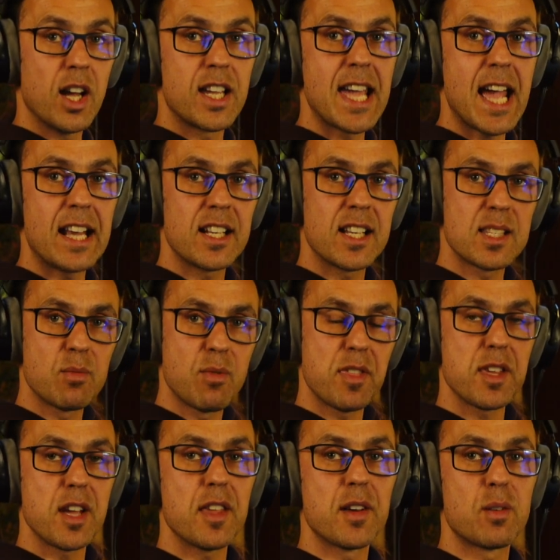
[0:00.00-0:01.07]
Again, as with
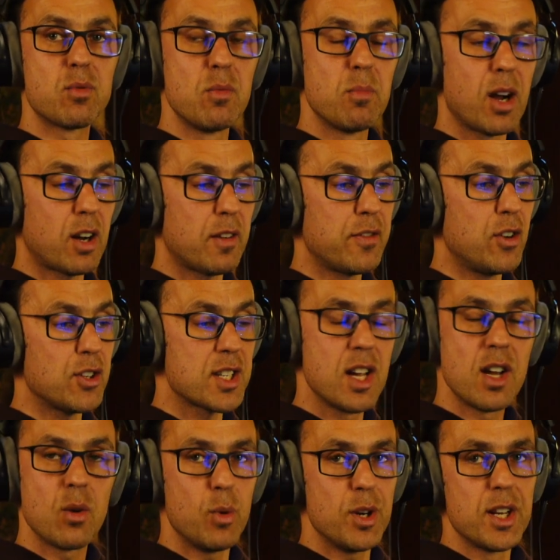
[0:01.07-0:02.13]
the other room microphones,
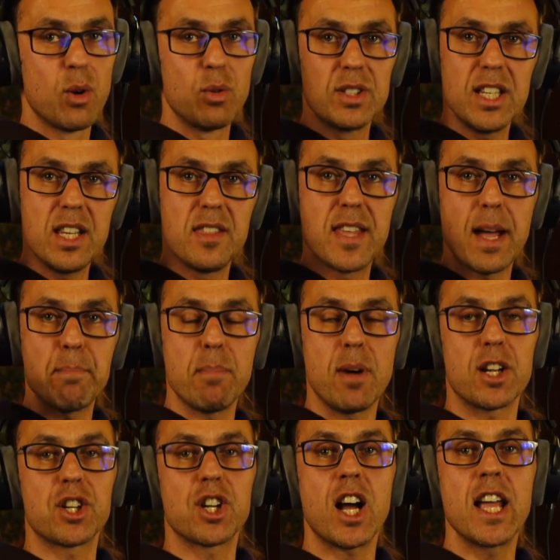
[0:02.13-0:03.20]
we don't need that
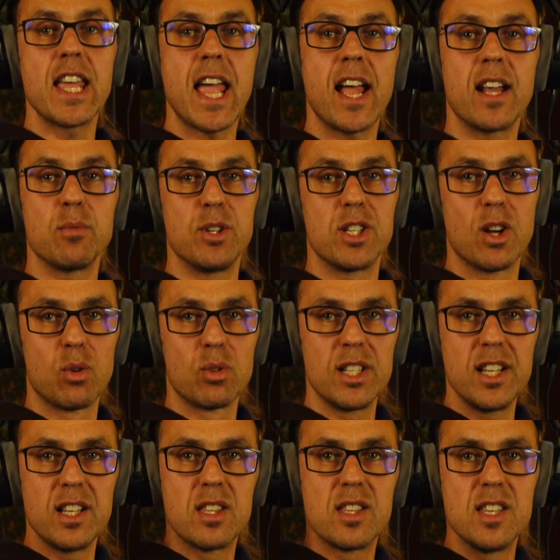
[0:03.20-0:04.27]
much high end. We don't
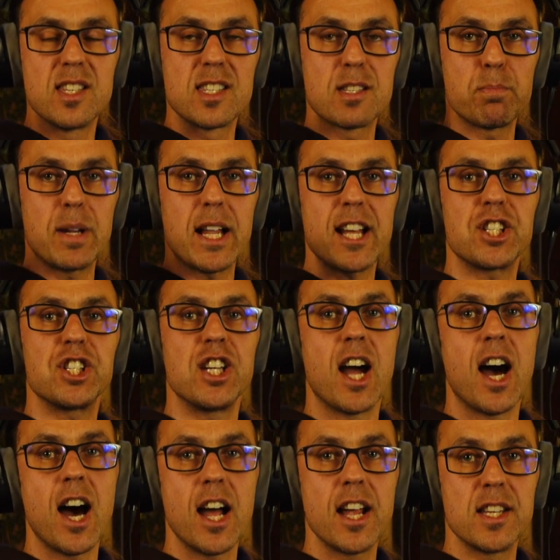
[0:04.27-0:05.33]
need these splashy
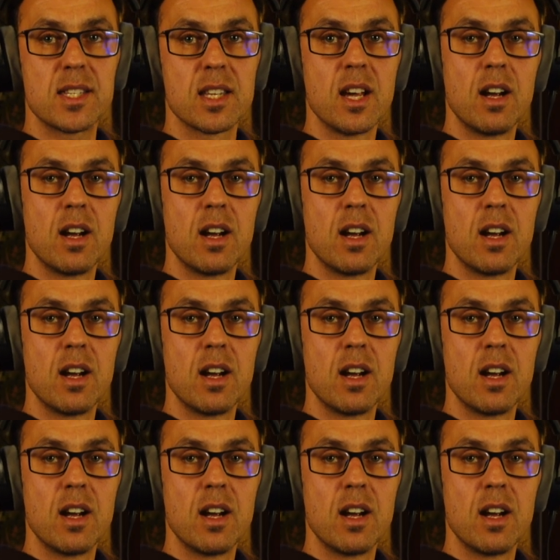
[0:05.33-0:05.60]
highs